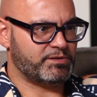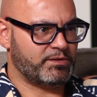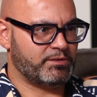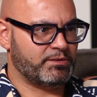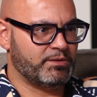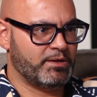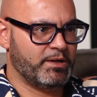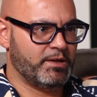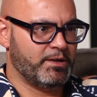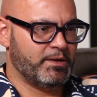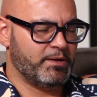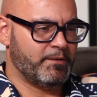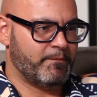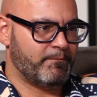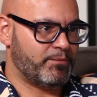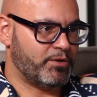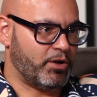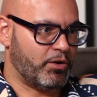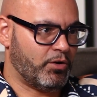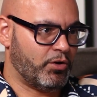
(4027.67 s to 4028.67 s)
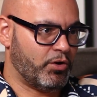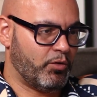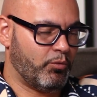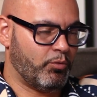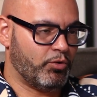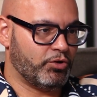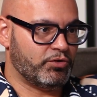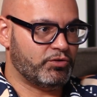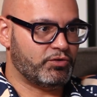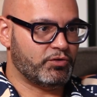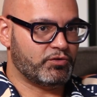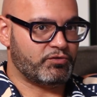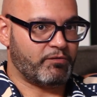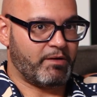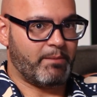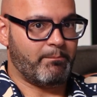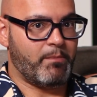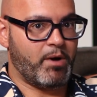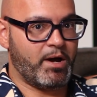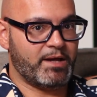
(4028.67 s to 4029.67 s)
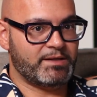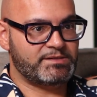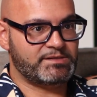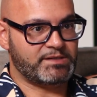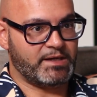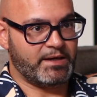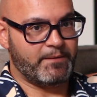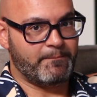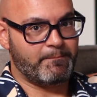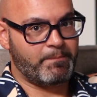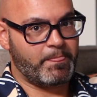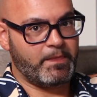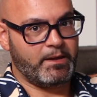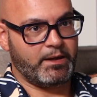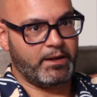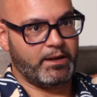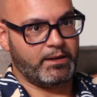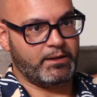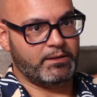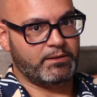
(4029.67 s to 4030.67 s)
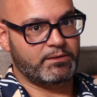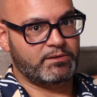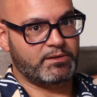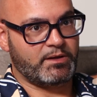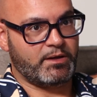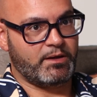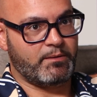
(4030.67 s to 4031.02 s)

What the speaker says: And you know, a lot of what you do is around mindset. And